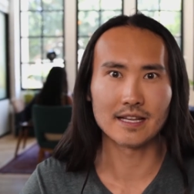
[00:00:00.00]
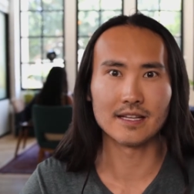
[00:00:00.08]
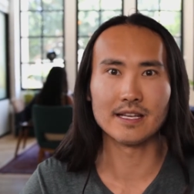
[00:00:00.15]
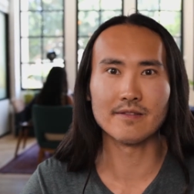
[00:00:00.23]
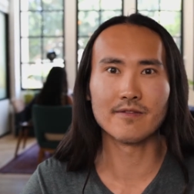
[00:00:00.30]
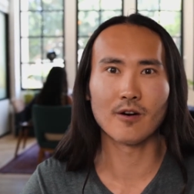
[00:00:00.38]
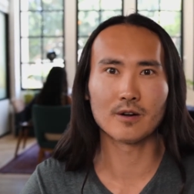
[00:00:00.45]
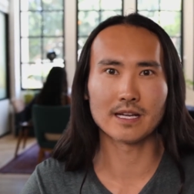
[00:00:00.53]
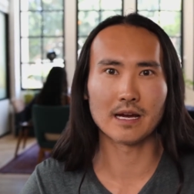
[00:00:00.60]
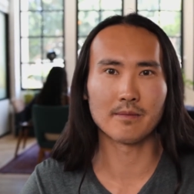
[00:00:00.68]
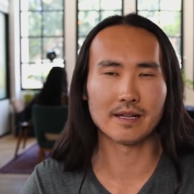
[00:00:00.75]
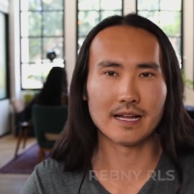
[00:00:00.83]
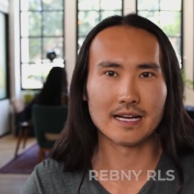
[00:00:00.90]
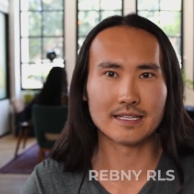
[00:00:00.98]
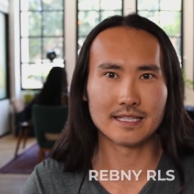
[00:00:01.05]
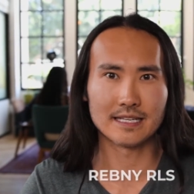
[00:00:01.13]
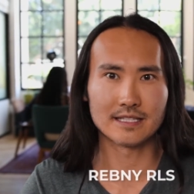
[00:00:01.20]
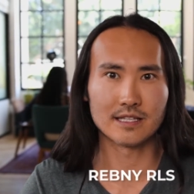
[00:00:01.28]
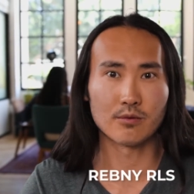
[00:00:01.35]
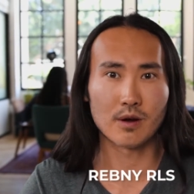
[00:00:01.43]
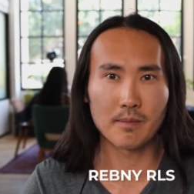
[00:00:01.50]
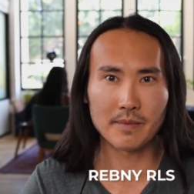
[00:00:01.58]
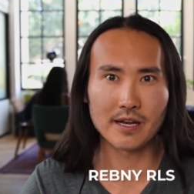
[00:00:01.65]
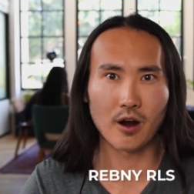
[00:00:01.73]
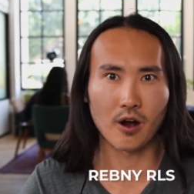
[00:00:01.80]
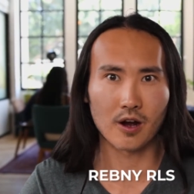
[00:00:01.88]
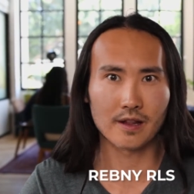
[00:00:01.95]
the default MLS is the
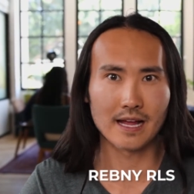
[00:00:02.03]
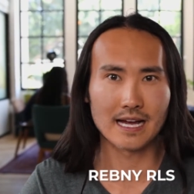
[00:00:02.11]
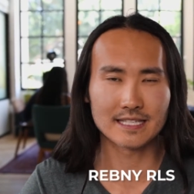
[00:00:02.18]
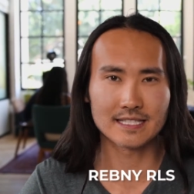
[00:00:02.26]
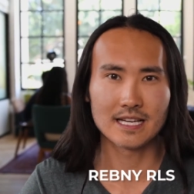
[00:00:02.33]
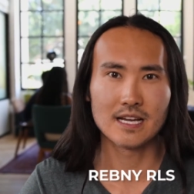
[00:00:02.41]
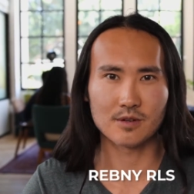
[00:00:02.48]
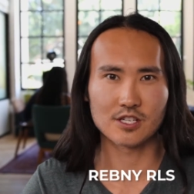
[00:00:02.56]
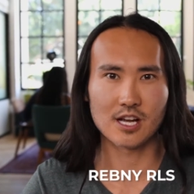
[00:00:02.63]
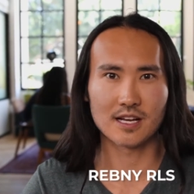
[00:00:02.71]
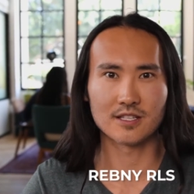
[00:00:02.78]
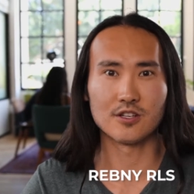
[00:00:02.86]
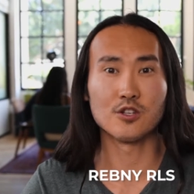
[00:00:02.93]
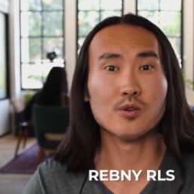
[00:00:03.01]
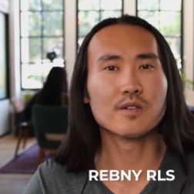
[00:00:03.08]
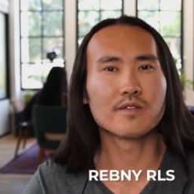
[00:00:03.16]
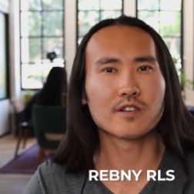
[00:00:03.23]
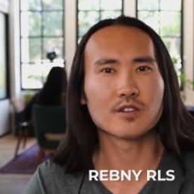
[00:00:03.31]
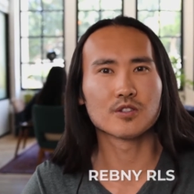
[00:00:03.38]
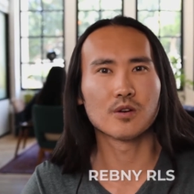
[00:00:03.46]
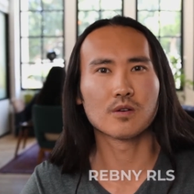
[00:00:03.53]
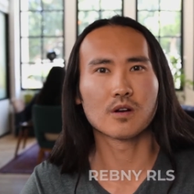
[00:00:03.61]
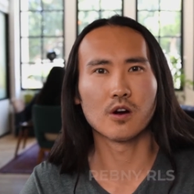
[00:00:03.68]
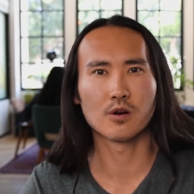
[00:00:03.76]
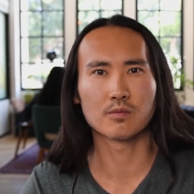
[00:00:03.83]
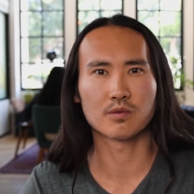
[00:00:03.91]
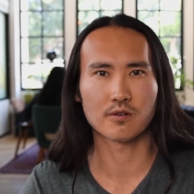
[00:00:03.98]
REBNY RLS, which has a universal
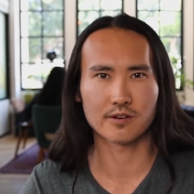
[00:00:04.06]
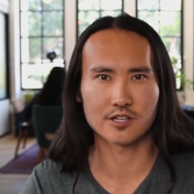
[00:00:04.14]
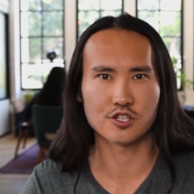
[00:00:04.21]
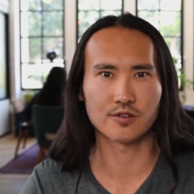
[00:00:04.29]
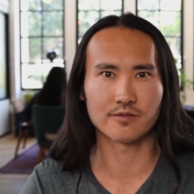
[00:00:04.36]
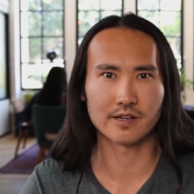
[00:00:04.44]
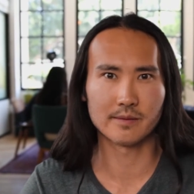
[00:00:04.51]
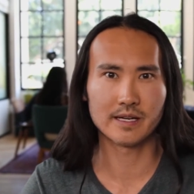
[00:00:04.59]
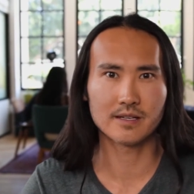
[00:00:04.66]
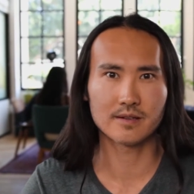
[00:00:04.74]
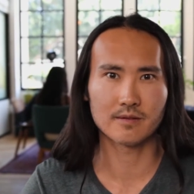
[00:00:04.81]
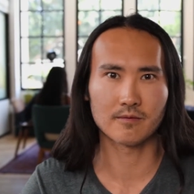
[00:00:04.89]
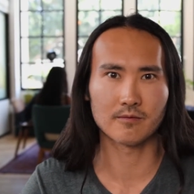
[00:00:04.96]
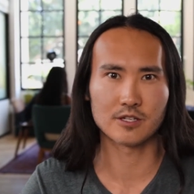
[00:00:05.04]
co-brokerage agreement,